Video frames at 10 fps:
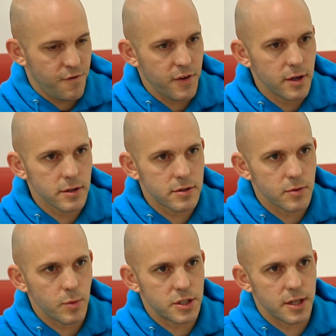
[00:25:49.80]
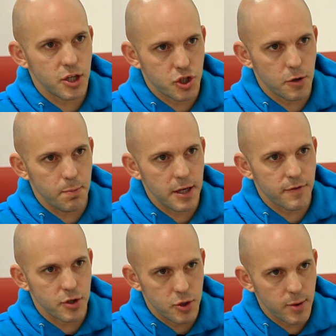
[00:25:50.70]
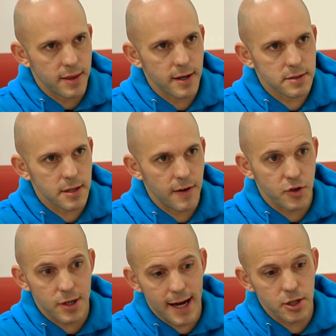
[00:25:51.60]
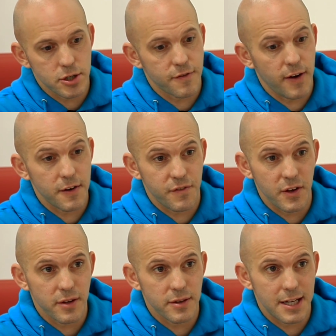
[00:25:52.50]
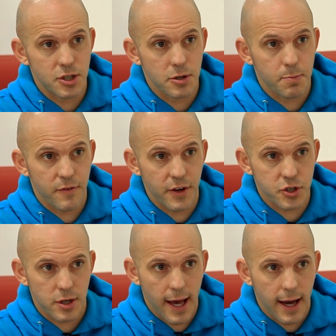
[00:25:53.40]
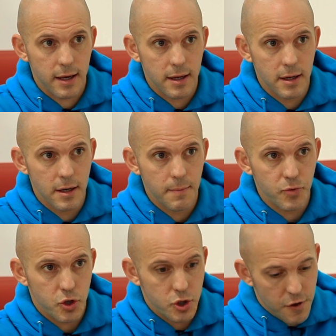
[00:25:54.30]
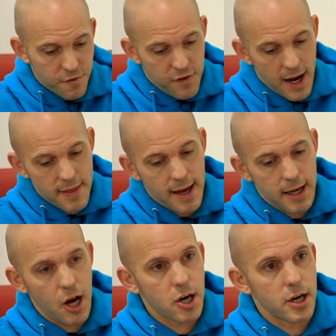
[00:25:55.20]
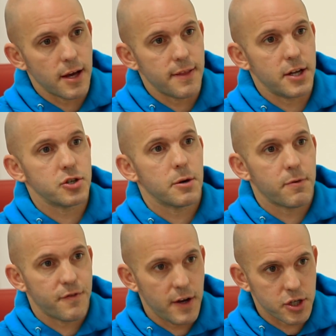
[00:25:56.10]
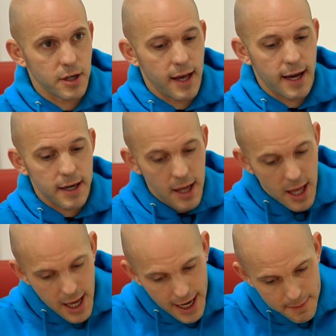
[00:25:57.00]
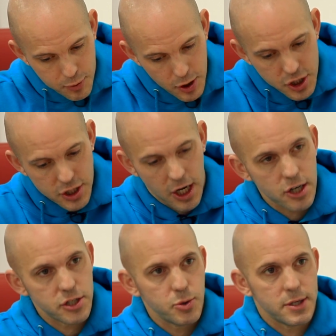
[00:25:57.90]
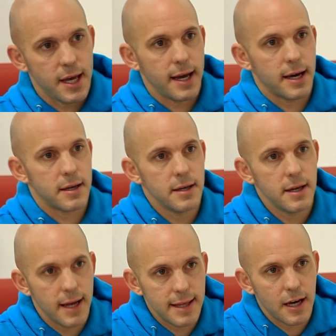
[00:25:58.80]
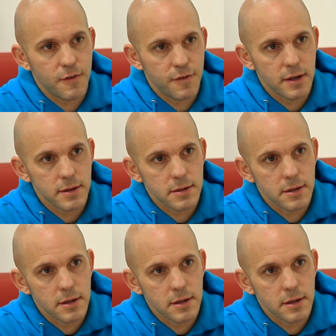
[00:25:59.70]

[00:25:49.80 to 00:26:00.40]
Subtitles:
field, which they should be if they're doing this. And if you're not, you should find a field that you're a professional at. You should find that area that you're a professional at and push as hard as you can in that field.